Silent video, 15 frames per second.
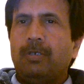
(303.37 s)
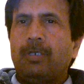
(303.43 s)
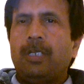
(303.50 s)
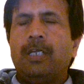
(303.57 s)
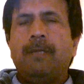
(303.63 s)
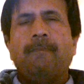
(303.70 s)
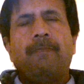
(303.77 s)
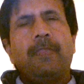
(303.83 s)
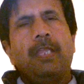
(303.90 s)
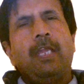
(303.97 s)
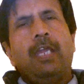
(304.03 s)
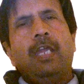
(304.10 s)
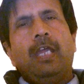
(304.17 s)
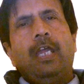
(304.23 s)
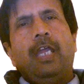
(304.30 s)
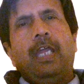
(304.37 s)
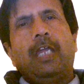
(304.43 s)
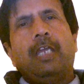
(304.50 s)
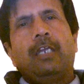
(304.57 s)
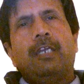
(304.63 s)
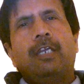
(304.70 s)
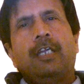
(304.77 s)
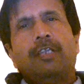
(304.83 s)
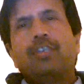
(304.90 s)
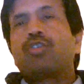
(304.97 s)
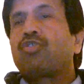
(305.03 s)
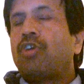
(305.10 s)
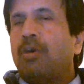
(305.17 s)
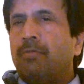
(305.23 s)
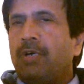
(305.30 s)
Okay, and uh, the
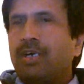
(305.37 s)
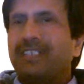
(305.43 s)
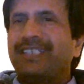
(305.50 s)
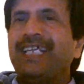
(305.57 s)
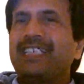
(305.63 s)
trauma or